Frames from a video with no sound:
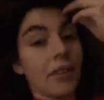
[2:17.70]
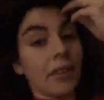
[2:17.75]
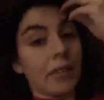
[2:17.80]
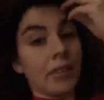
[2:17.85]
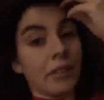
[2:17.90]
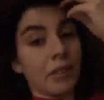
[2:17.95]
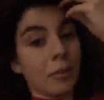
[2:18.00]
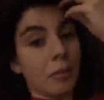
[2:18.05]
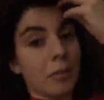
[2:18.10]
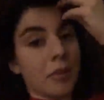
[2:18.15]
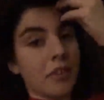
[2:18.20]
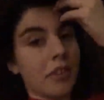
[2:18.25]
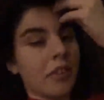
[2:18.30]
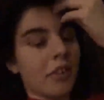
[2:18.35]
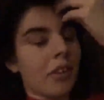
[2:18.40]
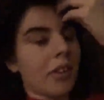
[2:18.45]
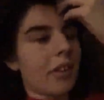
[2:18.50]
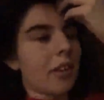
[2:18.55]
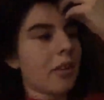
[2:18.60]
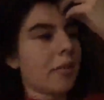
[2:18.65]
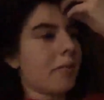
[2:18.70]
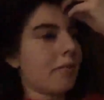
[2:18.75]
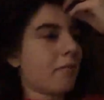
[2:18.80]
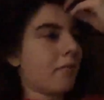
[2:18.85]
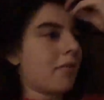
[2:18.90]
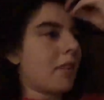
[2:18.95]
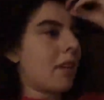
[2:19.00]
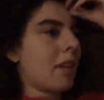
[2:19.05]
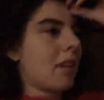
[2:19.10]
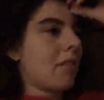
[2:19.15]
a little bit darker.
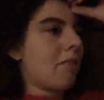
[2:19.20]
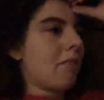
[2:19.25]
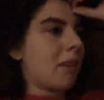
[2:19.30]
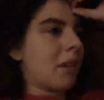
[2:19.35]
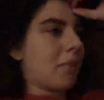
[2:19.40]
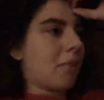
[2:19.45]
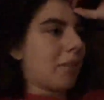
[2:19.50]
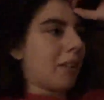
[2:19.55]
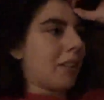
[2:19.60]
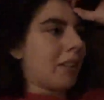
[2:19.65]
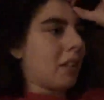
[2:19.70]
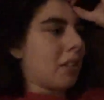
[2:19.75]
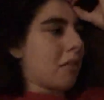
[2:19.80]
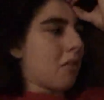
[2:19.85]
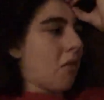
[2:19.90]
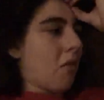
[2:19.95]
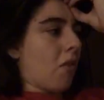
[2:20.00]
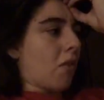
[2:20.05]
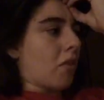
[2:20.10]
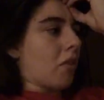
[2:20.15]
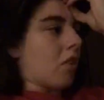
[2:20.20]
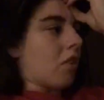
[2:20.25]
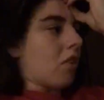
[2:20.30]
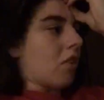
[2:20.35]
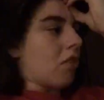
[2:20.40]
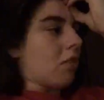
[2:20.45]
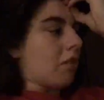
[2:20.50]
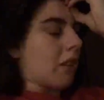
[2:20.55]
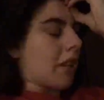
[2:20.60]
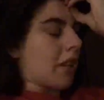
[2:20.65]
But I'm like, they're
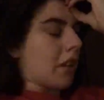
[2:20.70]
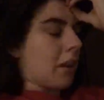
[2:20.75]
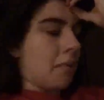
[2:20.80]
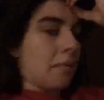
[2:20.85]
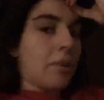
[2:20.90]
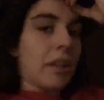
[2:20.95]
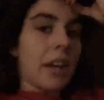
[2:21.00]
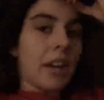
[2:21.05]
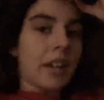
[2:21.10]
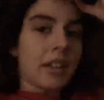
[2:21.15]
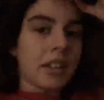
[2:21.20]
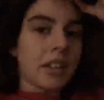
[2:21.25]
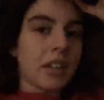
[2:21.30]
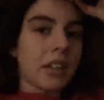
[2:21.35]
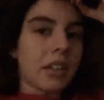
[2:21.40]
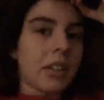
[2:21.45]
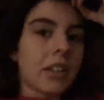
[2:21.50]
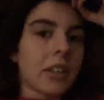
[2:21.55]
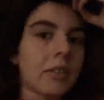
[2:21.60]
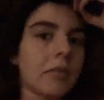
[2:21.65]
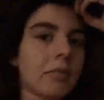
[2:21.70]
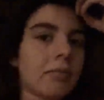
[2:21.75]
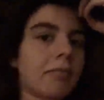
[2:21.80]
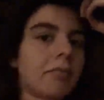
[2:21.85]
overall like a black color.